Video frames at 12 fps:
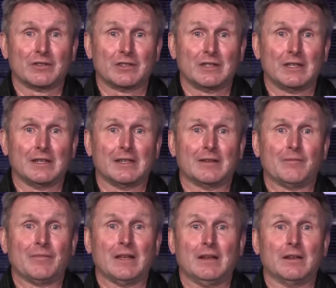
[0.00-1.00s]
year,
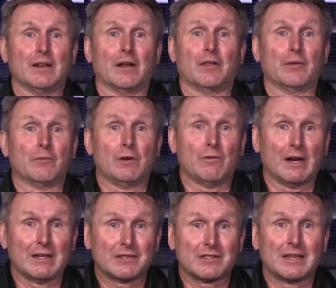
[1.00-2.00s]
that we
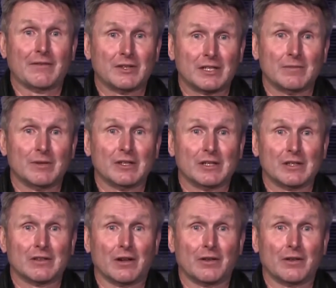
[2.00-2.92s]
raised $70 million